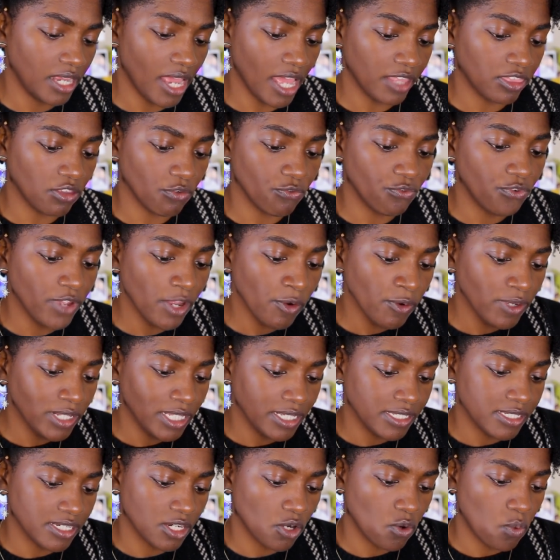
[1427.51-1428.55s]
at the very
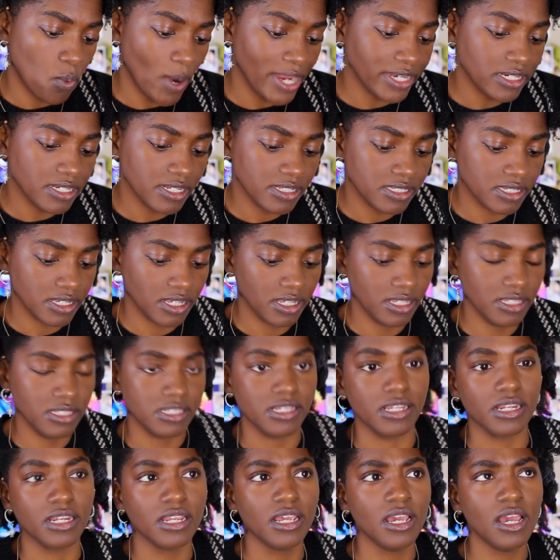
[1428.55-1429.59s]
least, acquaintances
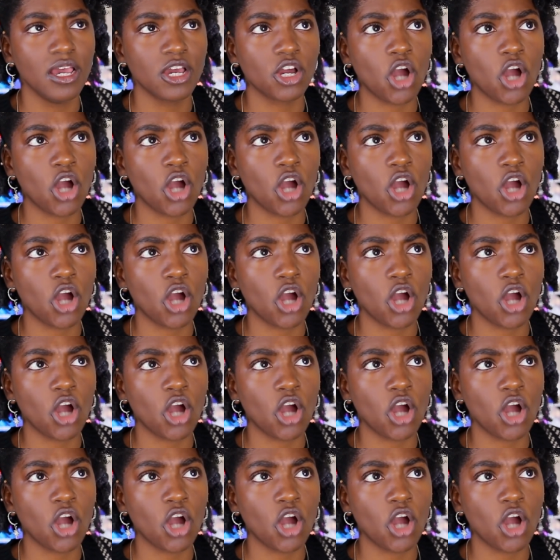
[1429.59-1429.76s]
and